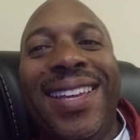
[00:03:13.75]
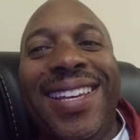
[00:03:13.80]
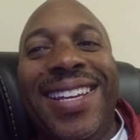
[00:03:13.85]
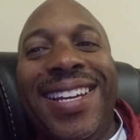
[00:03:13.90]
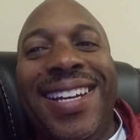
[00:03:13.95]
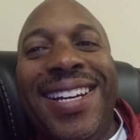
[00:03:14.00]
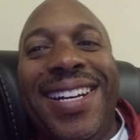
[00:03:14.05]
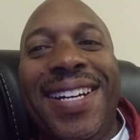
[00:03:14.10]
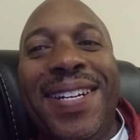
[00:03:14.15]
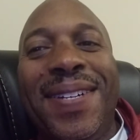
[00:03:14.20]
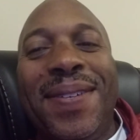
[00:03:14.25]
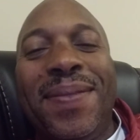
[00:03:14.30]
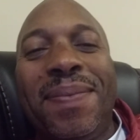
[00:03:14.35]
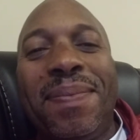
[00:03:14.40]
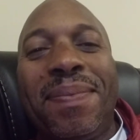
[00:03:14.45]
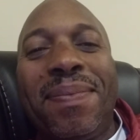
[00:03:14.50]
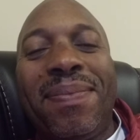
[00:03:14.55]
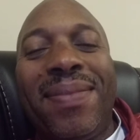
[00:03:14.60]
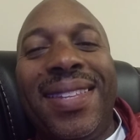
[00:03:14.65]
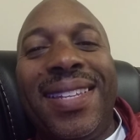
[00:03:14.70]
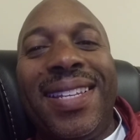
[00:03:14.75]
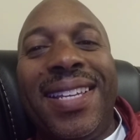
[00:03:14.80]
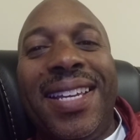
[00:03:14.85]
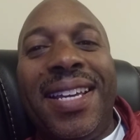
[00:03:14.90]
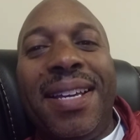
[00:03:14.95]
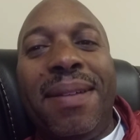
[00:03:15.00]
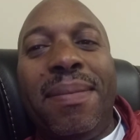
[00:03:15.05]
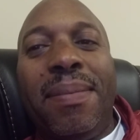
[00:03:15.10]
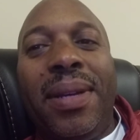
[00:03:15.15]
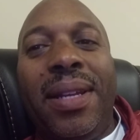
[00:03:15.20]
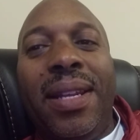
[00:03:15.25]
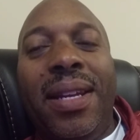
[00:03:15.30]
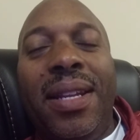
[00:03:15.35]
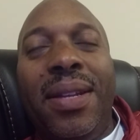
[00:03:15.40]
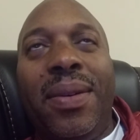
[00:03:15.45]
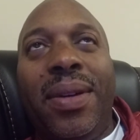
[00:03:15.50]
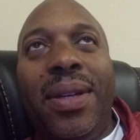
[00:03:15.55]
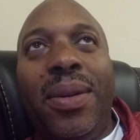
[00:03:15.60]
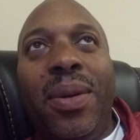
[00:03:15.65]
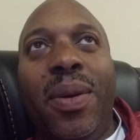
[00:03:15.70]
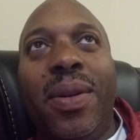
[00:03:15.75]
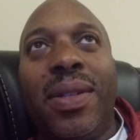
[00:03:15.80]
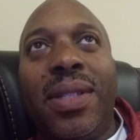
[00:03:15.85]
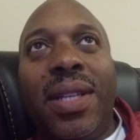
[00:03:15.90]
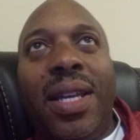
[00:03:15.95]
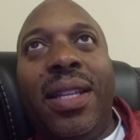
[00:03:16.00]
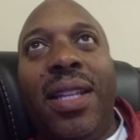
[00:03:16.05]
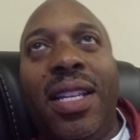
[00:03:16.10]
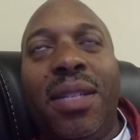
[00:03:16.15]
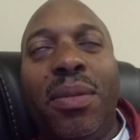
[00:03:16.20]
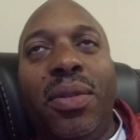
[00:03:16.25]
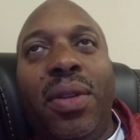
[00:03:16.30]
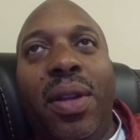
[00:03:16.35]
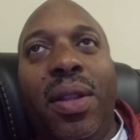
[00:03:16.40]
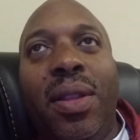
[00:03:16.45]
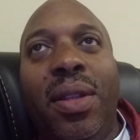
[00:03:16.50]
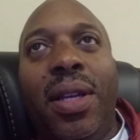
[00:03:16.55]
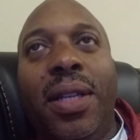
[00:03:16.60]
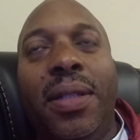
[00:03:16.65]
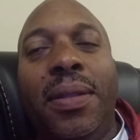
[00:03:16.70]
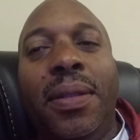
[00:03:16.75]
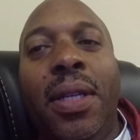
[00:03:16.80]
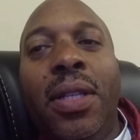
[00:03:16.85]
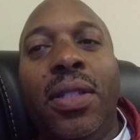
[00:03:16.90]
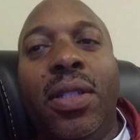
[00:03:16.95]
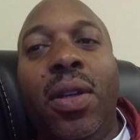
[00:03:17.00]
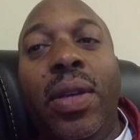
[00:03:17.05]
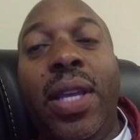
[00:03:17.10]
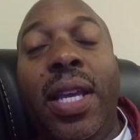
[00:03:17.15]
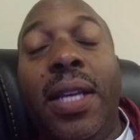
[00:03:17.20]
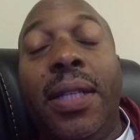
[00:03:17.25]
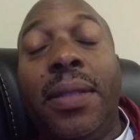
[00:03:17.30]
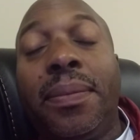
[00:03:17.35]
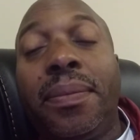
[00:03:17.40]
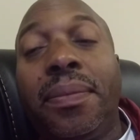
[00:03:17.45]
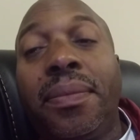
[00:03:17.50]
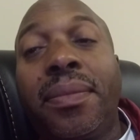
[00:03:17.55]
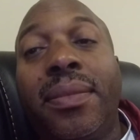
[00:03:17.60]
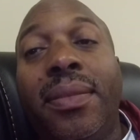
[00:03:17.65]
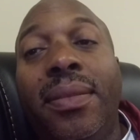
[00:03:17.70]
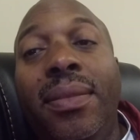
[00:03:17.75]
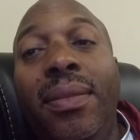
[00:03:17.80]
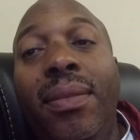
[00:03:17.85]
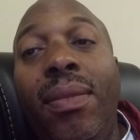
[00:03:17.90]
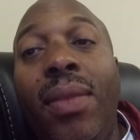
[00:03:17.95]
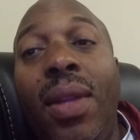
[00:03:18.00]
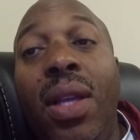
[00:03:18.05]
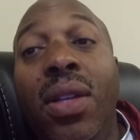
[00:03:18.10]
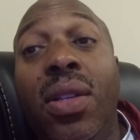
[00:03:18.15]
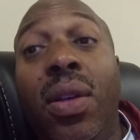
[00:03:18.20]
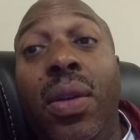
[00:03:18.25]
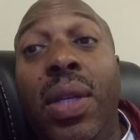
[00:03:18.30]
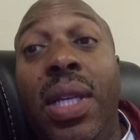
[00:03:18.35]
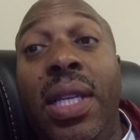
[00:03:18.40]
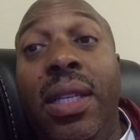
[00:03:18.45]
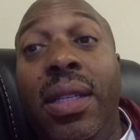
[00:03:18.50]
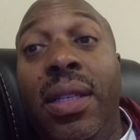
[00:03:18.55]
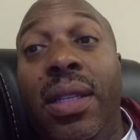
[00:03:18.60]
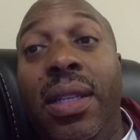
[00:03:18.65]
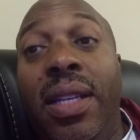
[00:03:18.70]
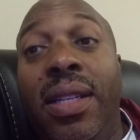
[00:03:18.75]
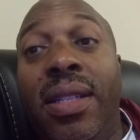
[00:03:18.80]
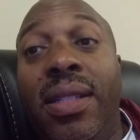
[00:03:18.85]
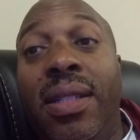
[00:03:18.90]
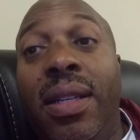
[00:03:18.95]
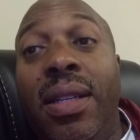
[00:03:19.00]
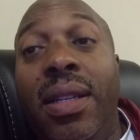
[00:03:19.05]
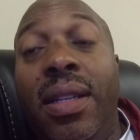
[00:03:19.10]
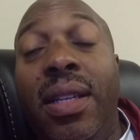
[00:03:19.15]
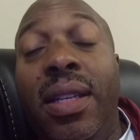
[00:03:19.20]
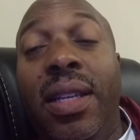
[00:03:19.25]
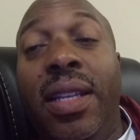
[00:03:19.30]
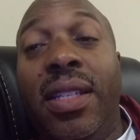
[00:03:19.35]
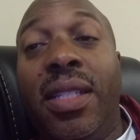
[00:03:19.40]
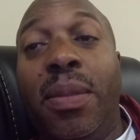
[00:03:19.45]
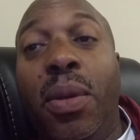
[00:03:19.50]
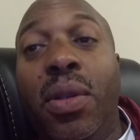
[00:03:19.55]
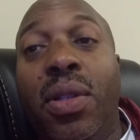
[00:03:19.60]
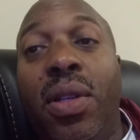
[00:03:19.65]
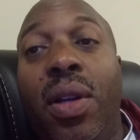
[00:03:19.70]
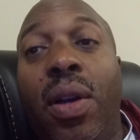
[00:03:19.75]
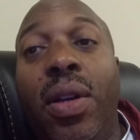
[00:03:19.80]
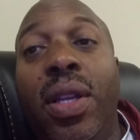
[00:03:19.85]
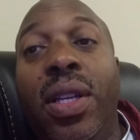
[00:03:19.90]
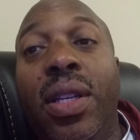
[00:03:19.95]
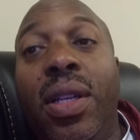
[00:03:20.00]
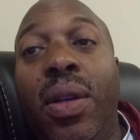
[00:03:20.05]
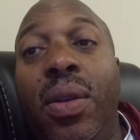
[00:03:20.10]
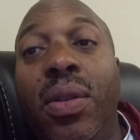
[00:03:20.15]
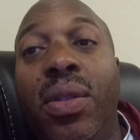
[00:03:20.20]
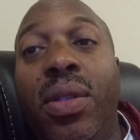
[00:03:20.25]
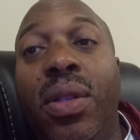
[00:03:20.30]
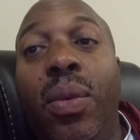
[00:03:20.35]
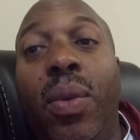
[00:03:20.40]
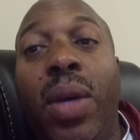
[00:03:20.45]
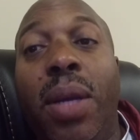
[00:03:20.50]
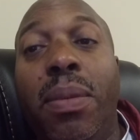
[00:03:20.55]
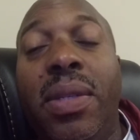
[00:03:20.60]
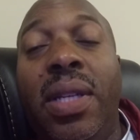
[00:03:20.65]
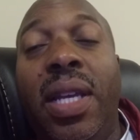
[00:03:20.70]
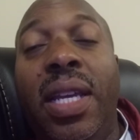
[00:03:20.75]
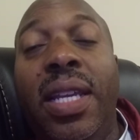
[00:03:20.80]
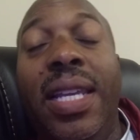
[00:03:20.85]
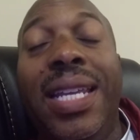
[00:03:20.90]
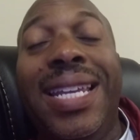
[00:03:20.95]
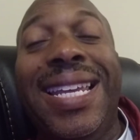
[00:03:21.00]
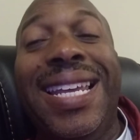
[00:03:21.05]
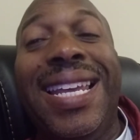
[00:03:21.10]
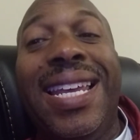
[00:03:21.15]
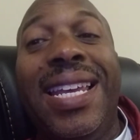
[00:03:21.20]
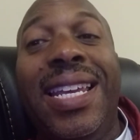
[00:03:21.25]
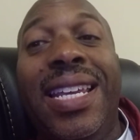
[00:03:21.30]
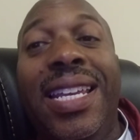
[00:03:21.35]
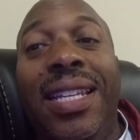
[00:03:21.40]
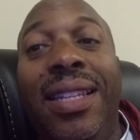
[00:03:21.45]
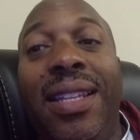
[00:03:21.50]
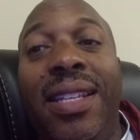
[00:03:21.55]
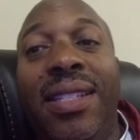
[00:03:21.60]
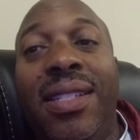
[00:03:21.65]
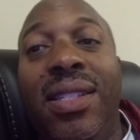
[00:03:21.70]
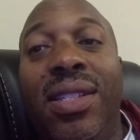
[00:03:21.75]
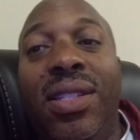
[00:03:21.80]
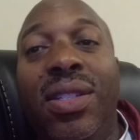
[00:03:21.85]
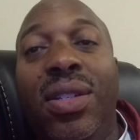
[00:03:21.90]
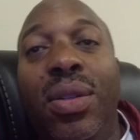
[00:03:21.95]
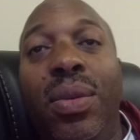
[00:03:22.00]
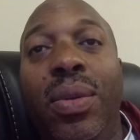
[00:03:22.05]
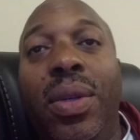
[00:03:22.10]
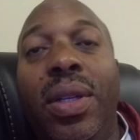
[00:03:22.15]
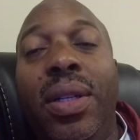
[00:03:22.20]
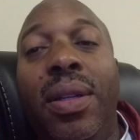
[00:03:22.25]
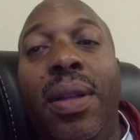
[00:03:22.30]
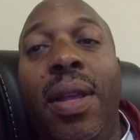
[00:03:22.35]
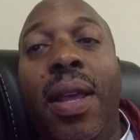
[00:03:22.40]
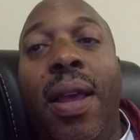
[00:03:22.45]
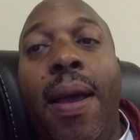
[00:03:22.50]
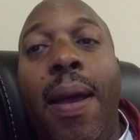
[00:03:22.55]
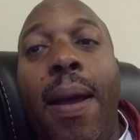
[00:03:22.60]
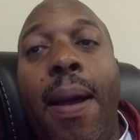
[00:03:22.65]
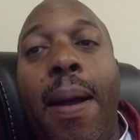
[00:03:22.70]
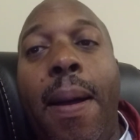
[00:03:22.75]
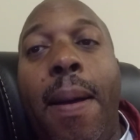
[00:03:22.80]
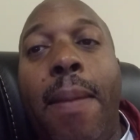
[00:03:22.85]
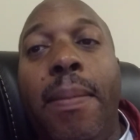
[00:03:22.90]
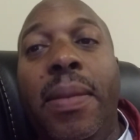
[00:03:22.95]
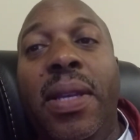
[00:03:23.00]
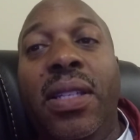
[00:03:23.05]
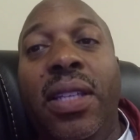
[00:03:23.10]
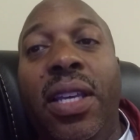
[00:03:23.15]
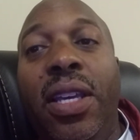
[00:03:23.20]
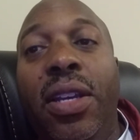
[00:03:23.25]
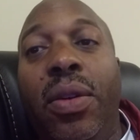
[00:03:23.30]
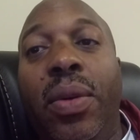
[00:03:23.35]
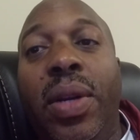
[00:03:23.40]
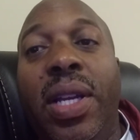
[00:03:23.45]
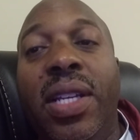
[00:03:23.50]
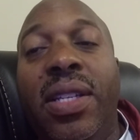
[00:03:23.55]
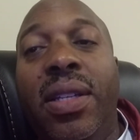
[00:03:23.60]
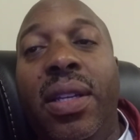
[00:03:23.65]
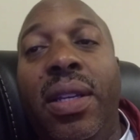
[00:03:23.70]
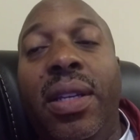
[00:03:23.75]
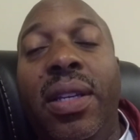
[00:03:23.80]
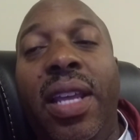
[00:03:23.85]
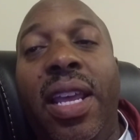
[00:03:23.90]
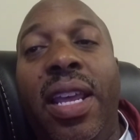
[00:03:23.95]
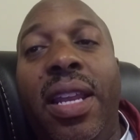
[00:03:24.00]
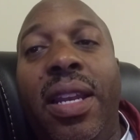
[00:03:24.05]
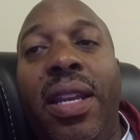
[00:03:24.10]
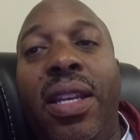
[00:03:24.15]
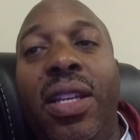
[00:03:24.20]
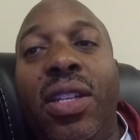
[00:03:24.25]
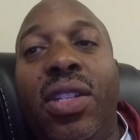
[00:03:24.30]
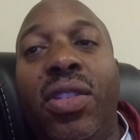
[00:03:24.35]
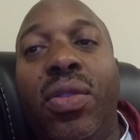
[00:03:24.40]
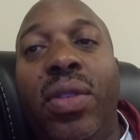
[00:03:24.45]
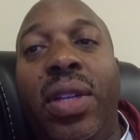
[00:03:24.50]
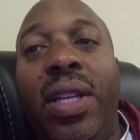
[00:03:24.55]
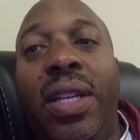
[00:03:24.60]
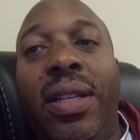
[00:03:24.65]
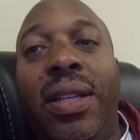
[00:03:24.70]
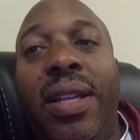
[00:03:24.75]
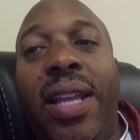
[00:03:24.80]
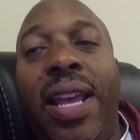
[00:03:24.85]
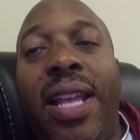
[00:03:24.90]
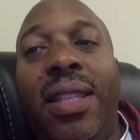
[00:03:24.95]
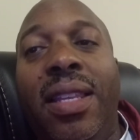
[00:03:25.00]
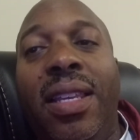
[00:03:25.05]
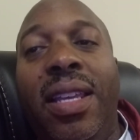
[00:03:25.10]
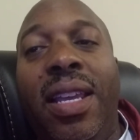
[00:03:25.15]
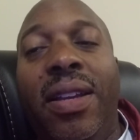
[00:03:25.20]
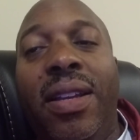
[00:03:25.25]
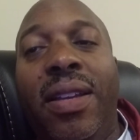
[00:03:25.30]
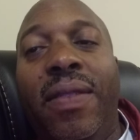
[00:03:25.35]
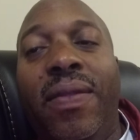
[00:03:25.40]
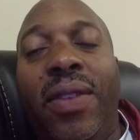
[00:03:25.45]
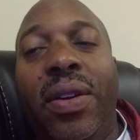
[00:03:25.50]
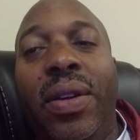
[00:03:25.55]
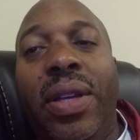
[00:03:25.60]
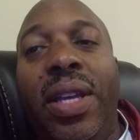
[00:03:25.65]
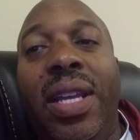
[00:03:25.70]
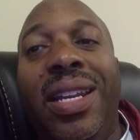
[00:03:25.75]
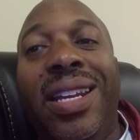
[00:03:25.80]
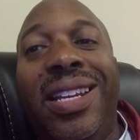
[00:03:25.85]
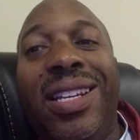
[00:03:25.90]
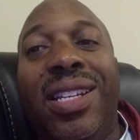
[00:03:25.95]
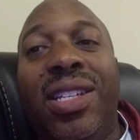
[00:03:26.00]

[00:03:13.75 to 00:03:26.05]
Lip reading: But anyway, where was I? I lost my train of thought. So yeah, so he gets the postcard. He goes to the website. He listens to it. He's interested, and at the very end,